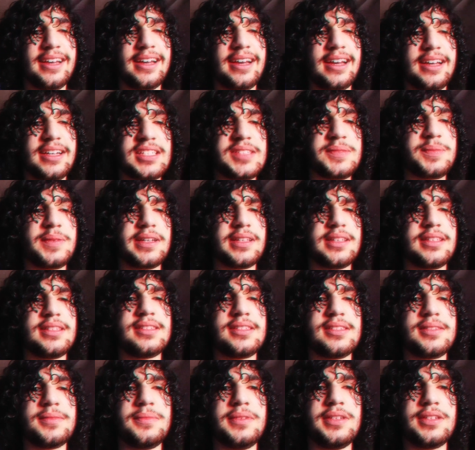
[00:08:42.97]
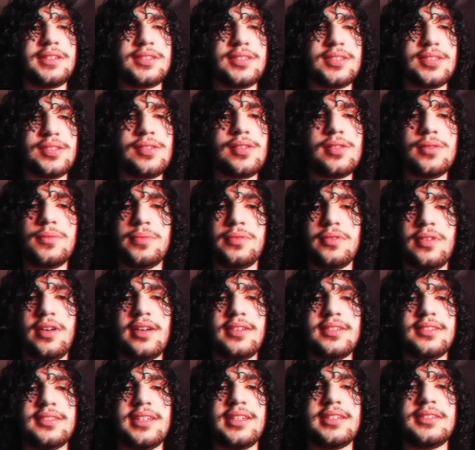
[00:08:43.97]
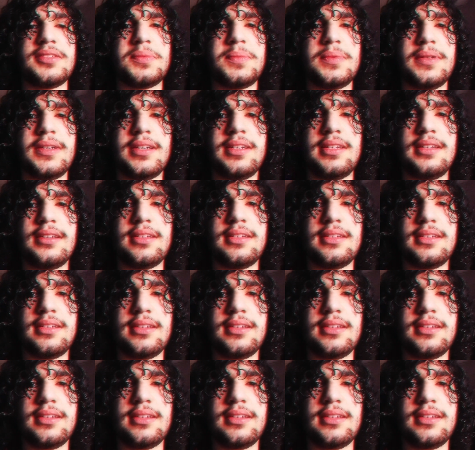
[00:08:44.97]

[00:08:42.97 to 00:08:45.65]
I expect this to be a slow process, but